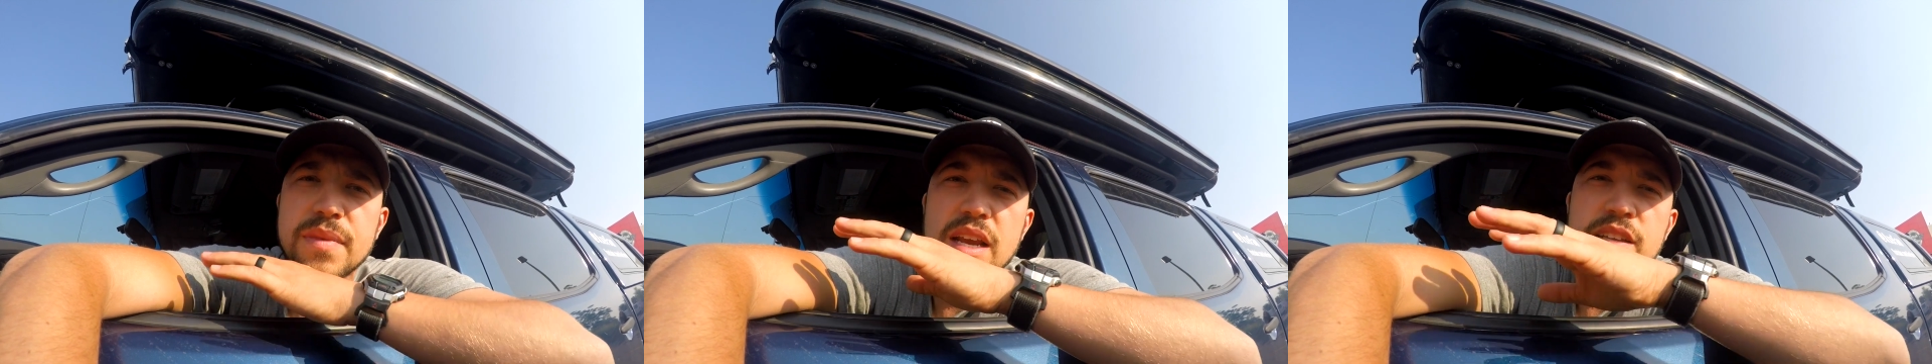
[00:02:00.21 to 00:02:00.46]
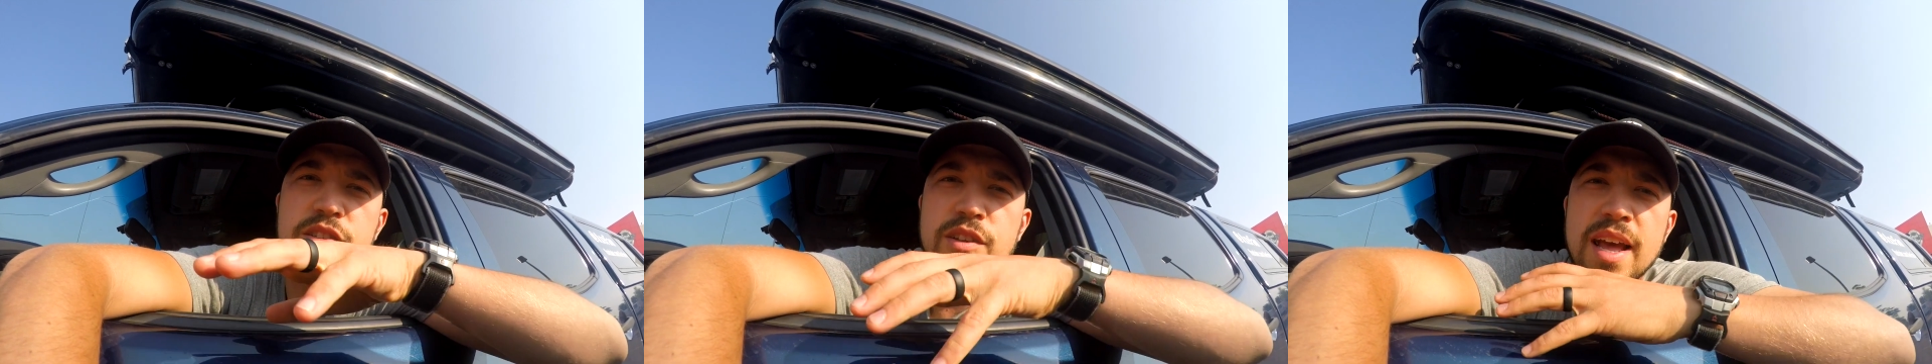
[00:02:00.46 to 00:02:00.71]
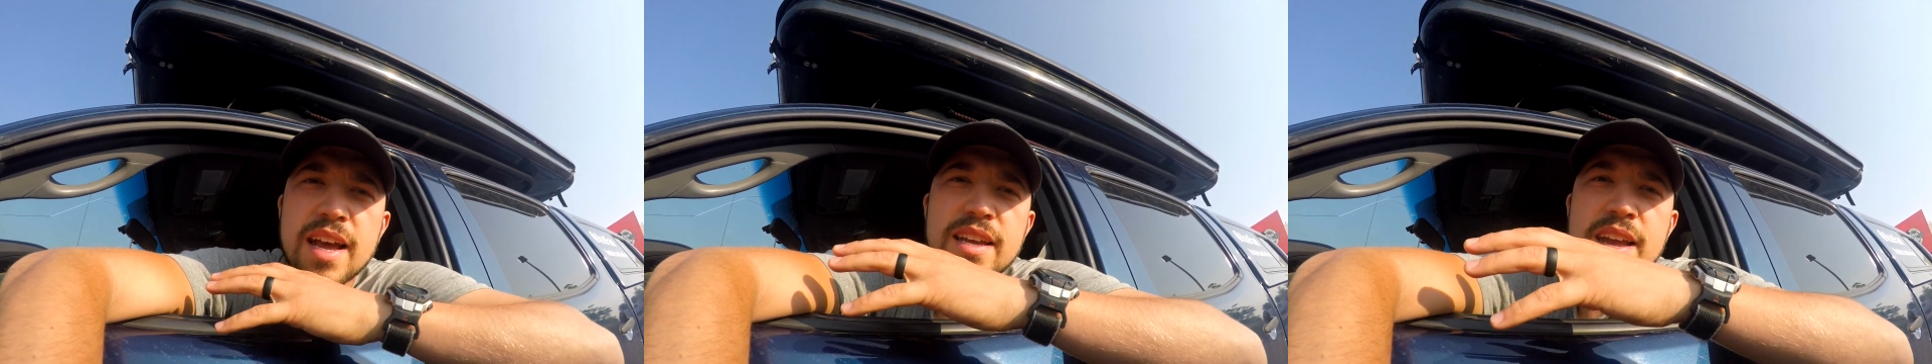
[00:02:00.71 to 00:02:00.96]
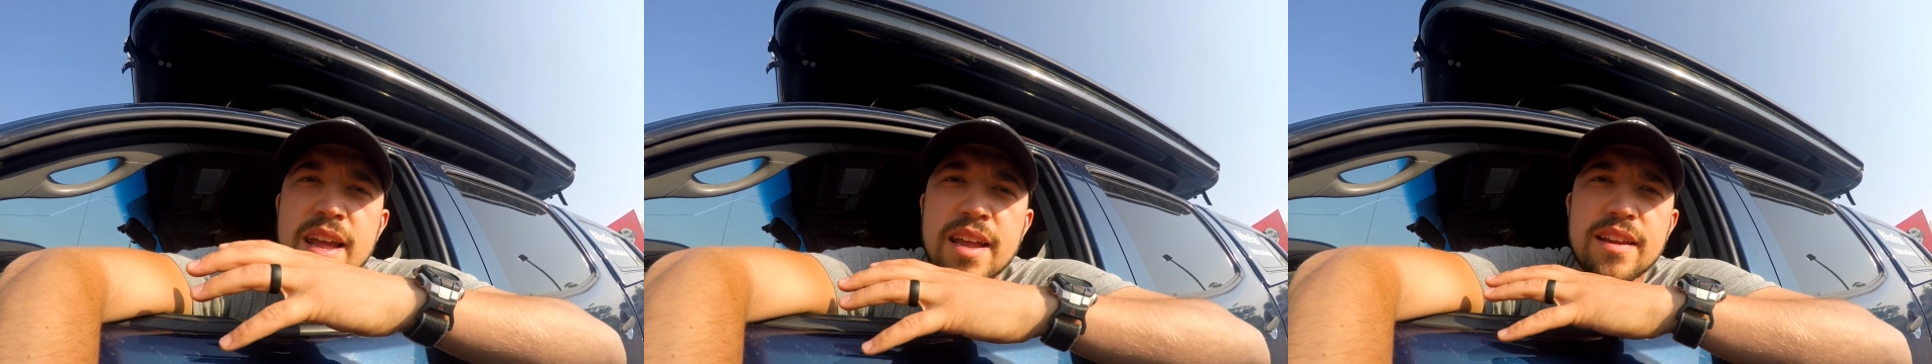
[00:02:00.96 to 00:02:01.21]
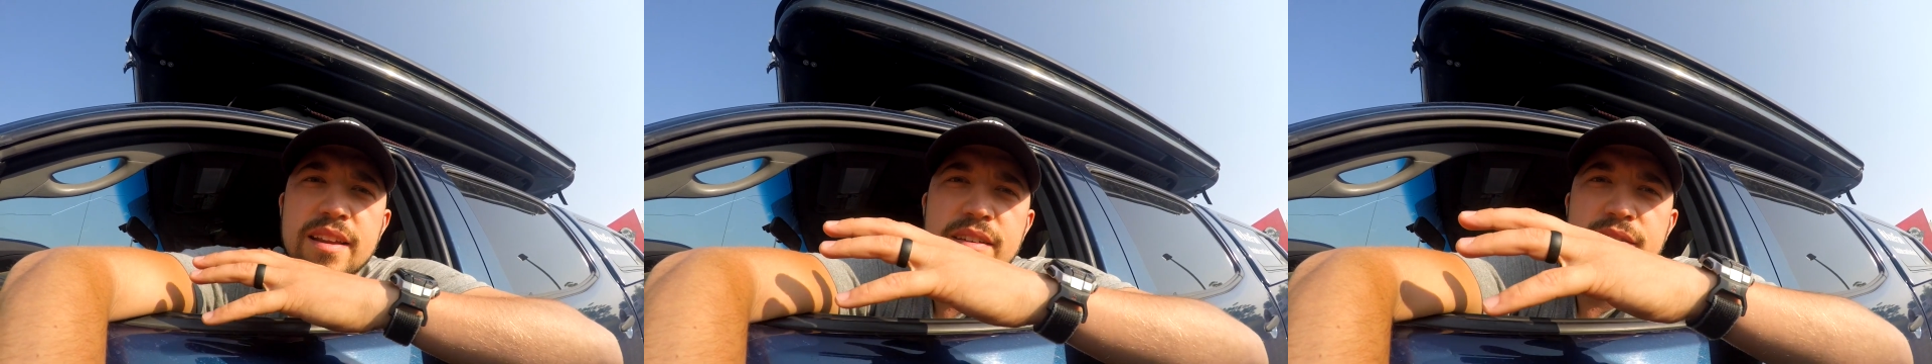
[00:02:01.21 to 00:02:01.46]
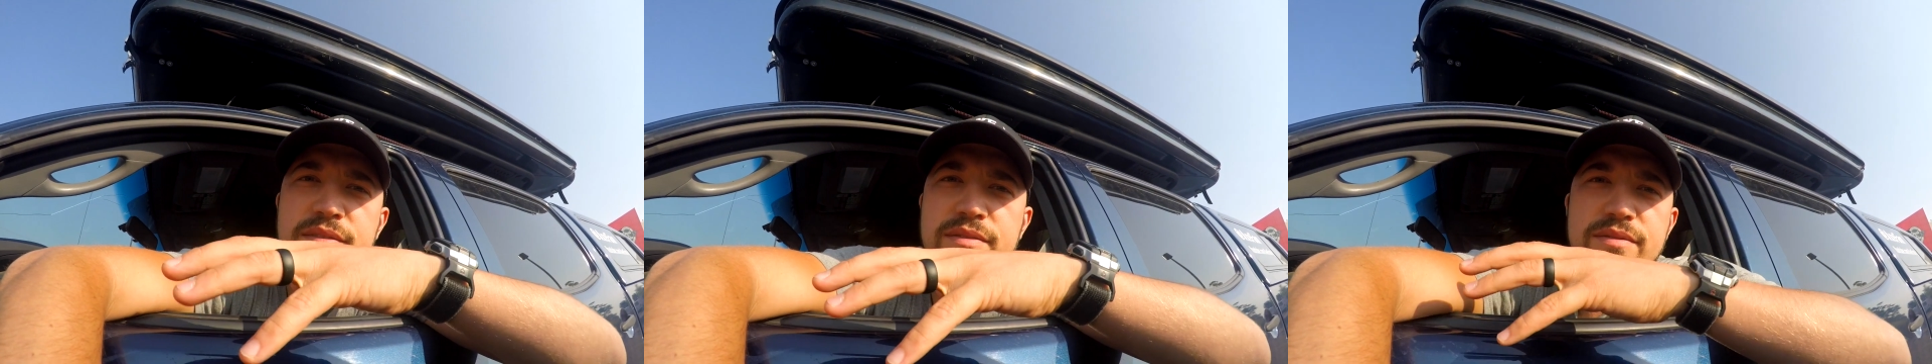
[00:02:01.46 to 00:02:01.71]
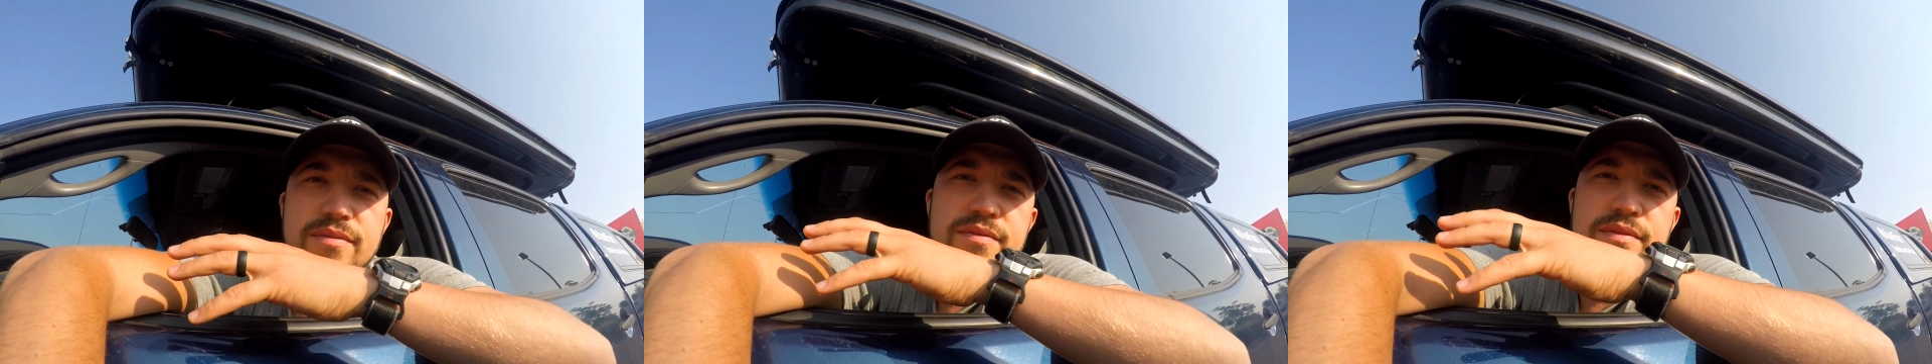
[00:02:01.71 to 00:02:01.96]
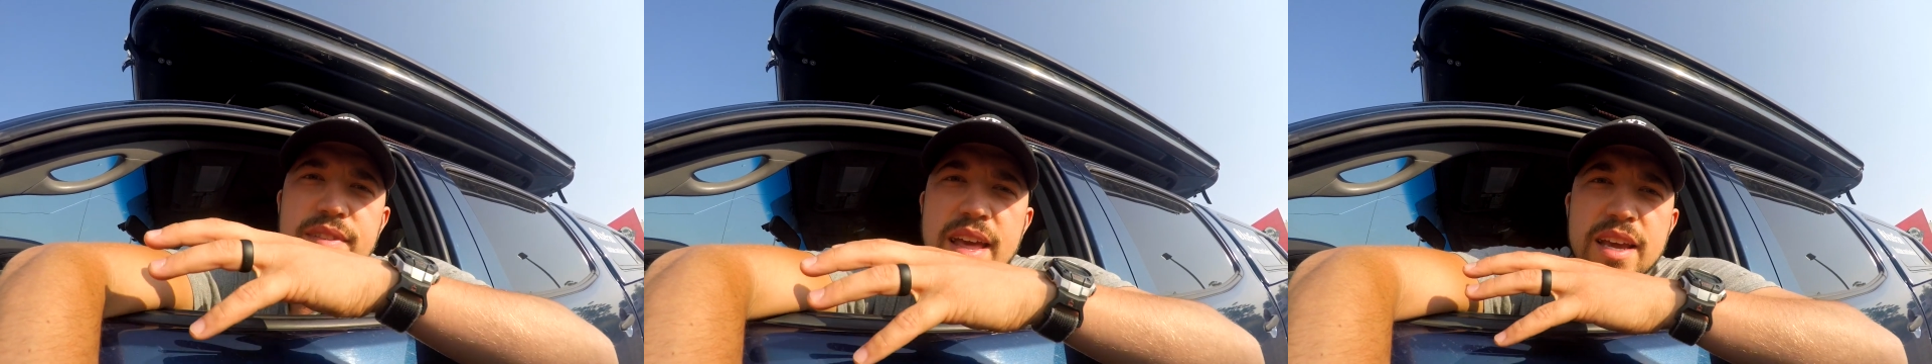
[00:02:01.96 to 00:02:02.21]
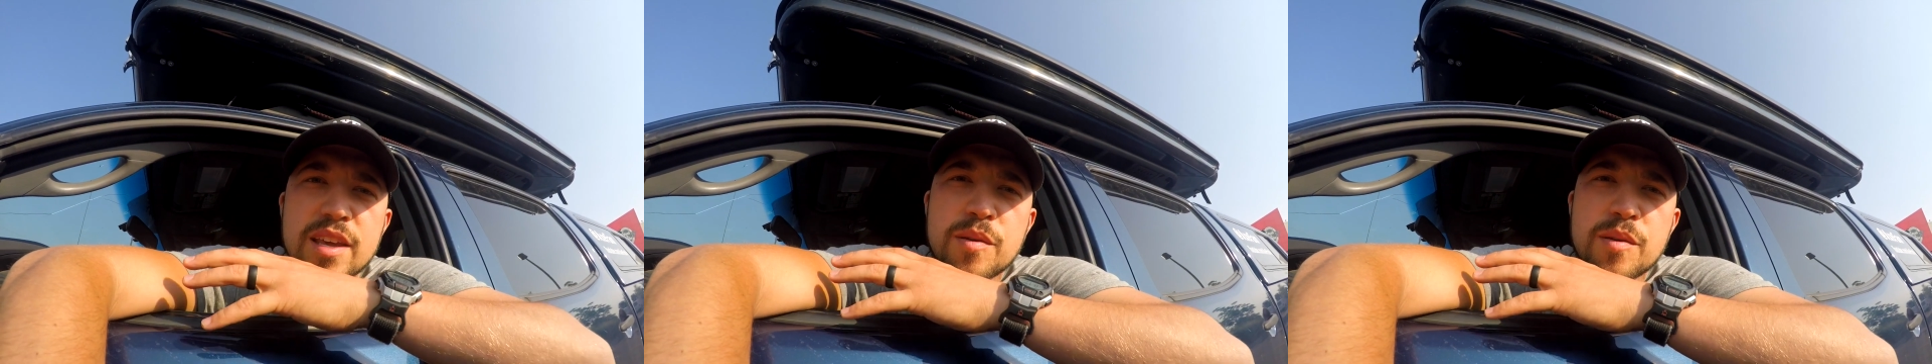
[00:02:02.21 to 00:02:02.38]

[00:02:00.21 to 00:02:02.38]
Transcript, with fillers: And so that kind of that